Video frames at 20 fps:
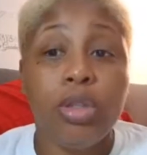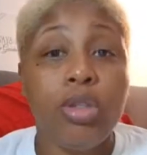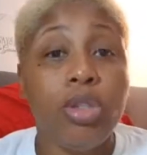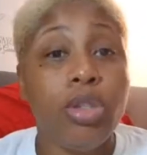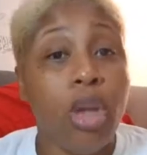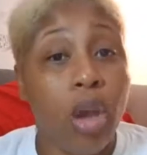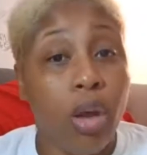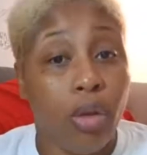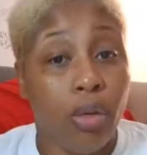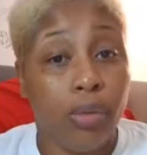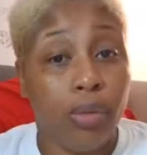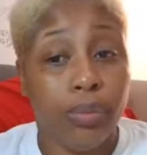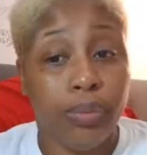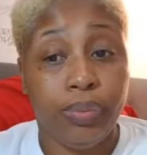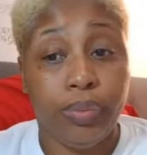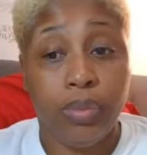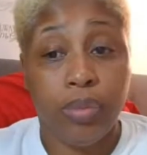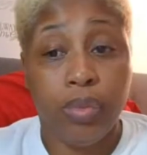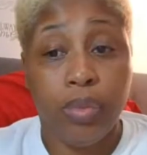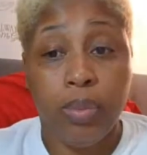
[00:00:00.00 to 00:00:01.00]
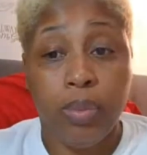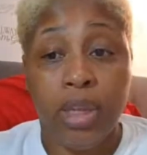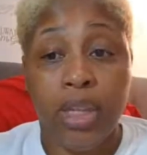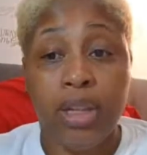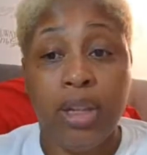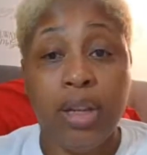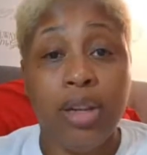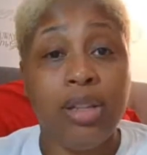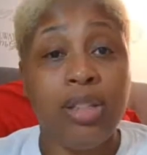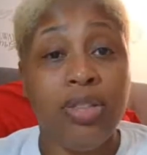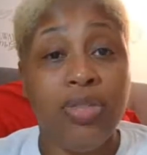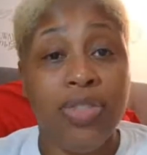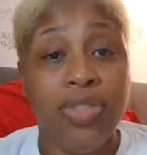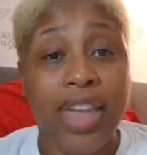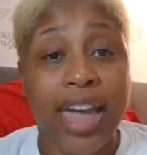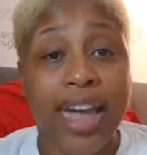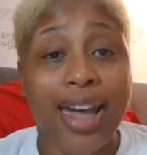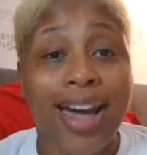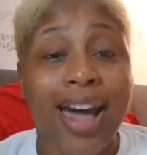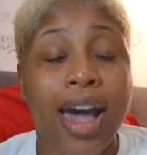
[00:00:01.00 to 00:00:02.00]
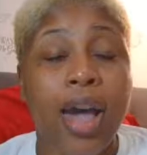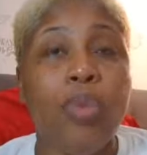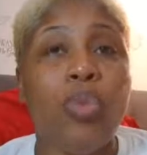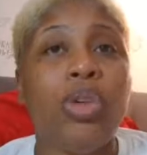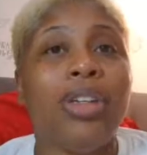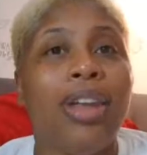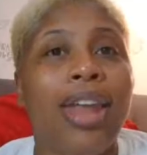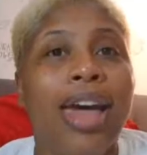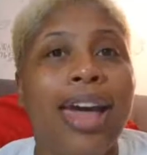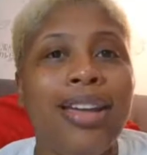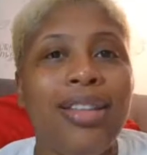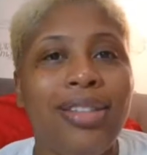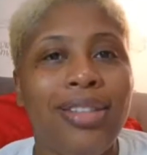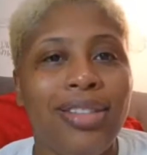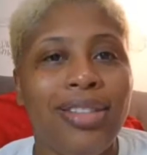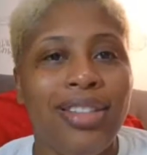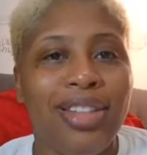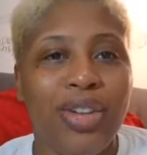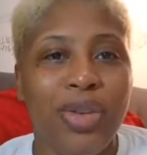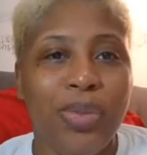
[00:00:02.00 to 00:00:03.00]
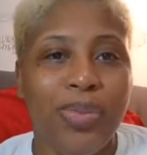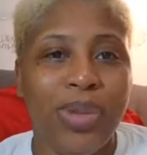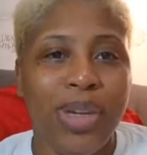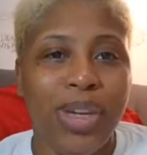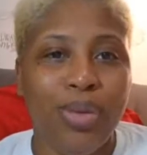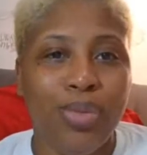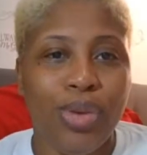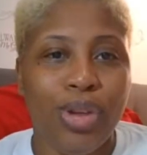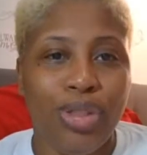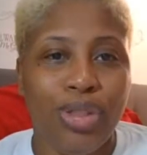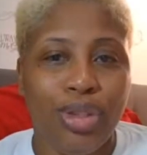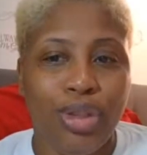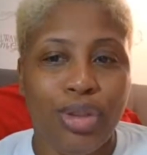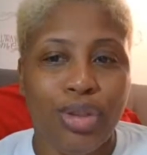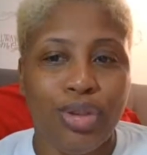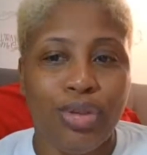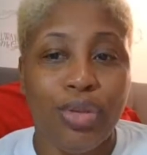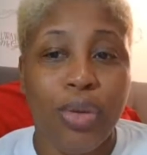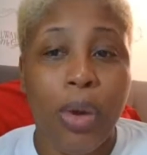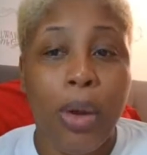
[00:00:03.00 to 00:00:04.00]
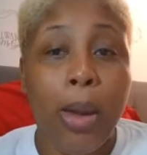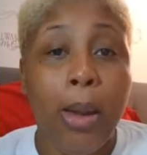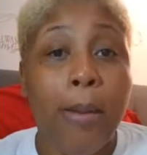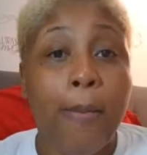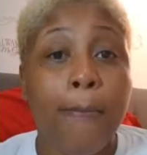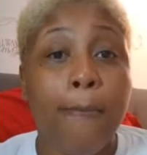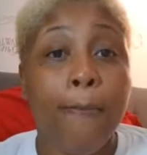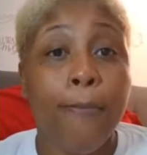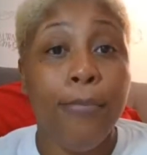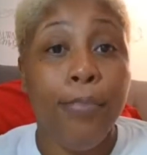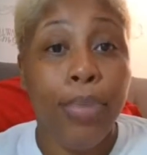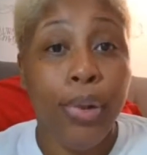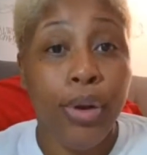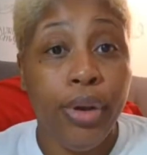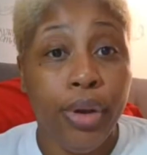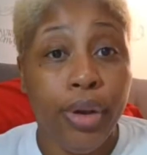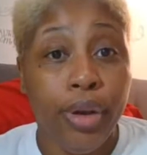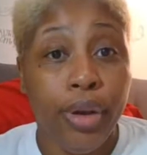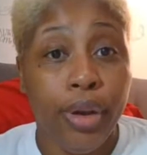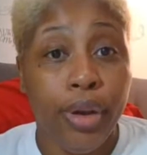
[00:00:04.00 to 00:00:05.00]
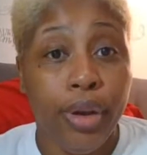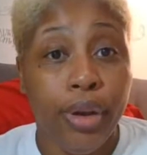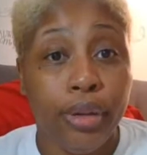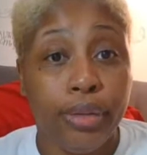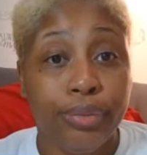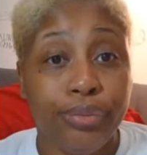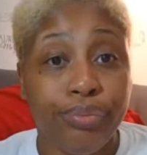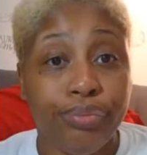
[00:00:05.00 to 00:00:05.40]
So because of that, I would like to still be with you, but